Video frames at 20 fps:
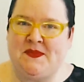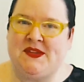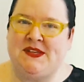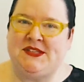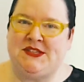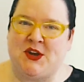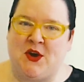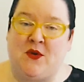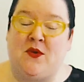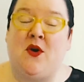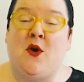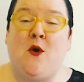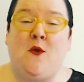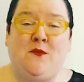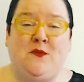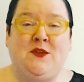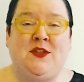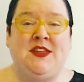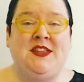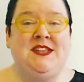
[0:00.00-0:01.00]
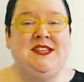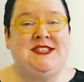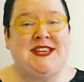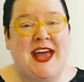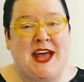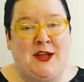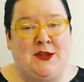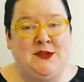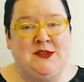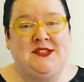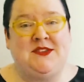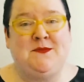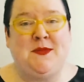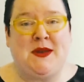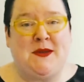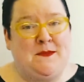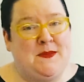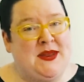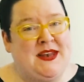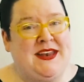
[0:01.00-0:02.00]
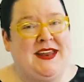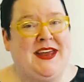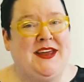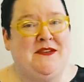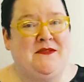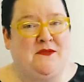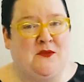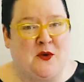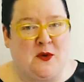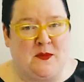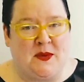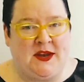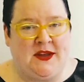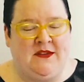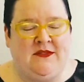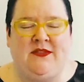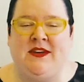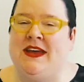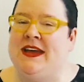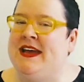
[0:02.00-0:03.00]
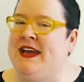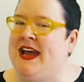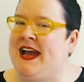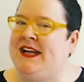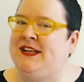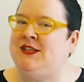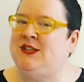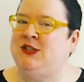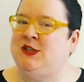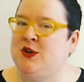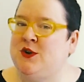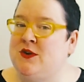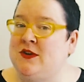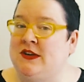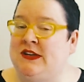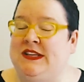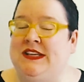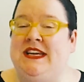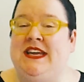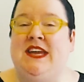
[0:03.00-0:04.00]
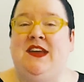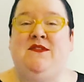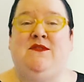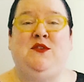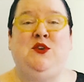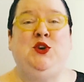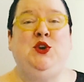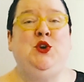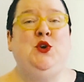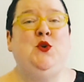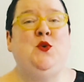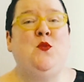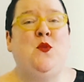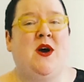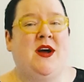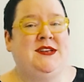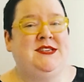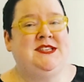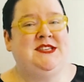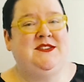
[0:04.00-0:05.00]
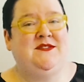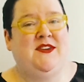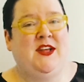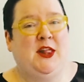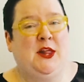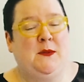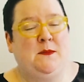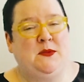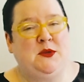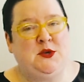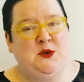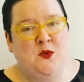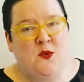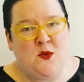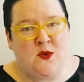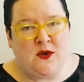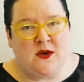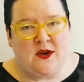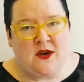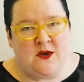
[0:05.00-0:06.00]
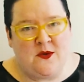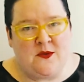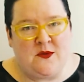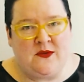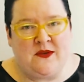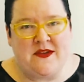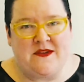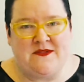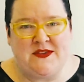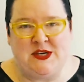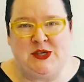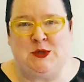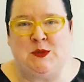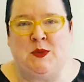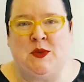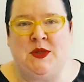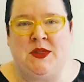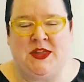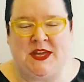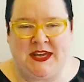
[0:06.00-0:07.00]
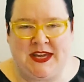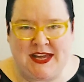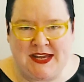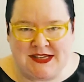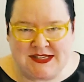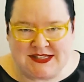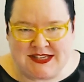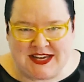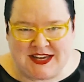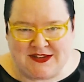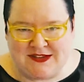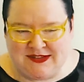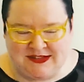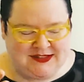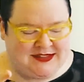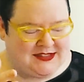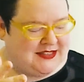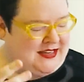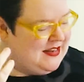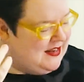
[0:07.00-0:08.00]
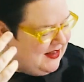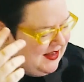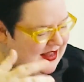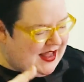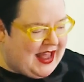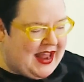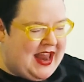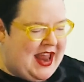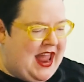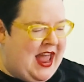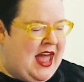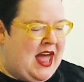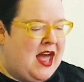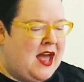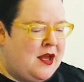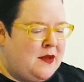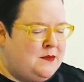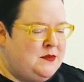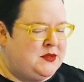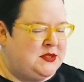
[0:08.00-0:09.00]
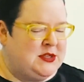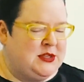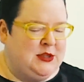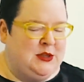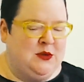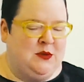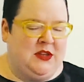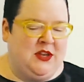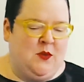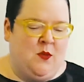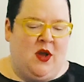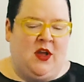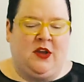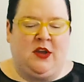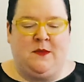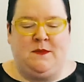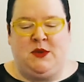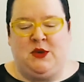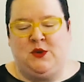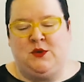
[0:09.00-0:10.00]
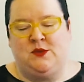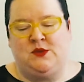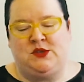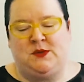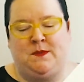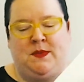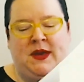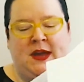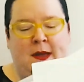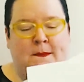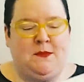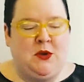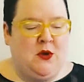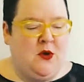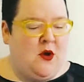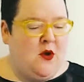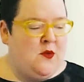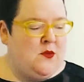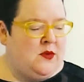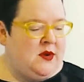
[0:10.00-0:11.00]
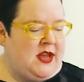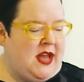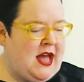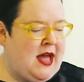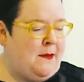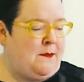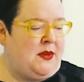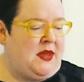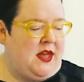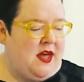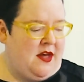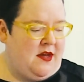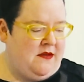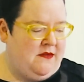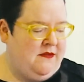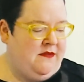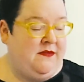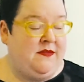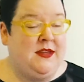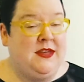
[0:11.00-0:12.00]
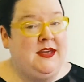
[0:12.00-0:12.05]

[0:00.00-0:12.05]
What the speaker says: So hopefully these L's have been a bit informative, and certainly if you want to develop your own visual thinking skills, I absolutely welcome you to pick up your own copy of